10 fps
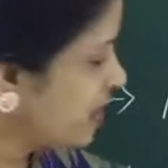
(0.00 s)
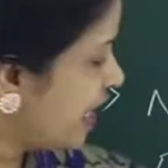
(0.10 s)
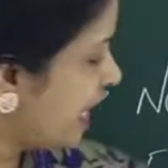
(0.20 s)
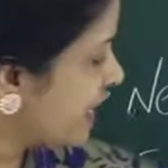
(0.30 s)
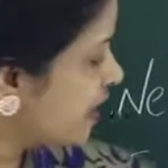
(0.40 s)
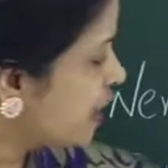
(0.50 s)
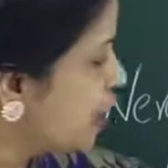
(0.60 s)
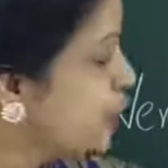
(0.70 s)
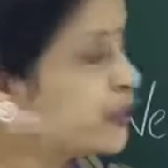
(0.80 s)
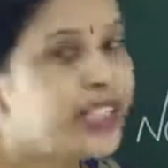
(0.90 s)
And the
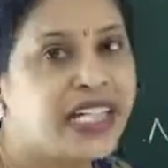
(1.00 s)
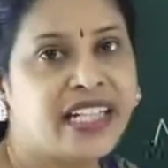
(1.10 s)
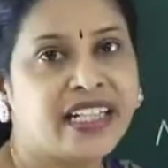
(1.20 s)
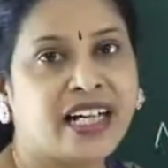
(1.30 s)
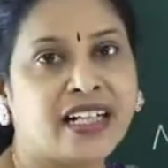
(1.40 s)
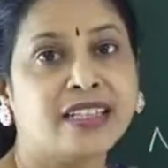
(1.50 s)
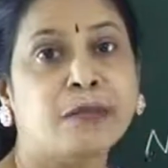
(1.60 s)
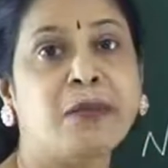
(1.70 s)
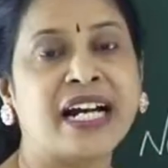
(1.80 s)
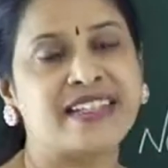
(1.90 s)
Hirudinaria, the
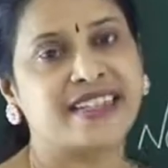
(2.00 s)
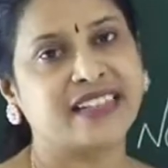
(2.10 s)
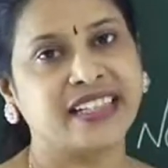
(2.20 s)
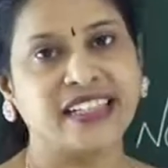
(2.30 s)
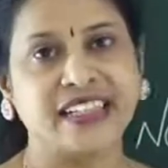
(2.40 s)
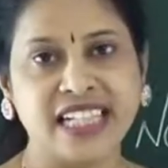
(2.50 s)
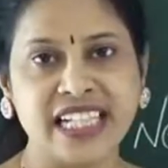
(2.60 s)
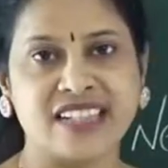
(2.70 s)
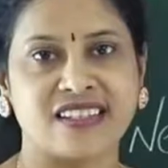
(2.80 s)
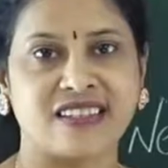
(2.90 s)
blood-sucking
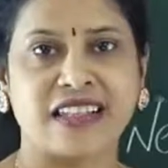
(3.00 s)
leeches.